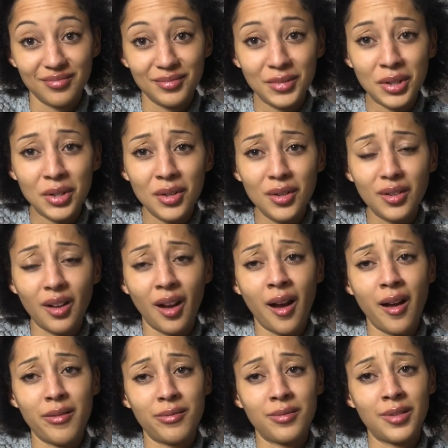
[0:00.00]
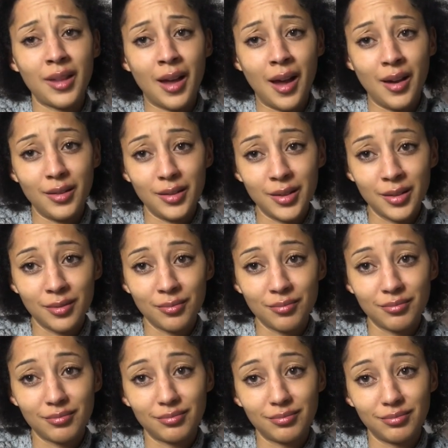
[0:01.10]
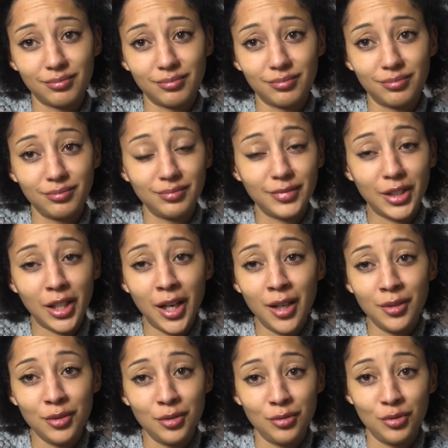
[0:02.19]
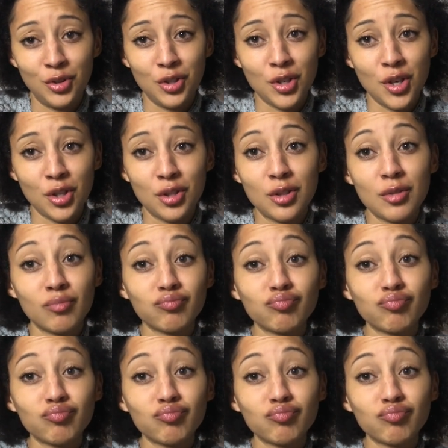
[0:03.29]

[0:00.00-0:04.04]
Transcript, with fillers: Look at that. Can you just...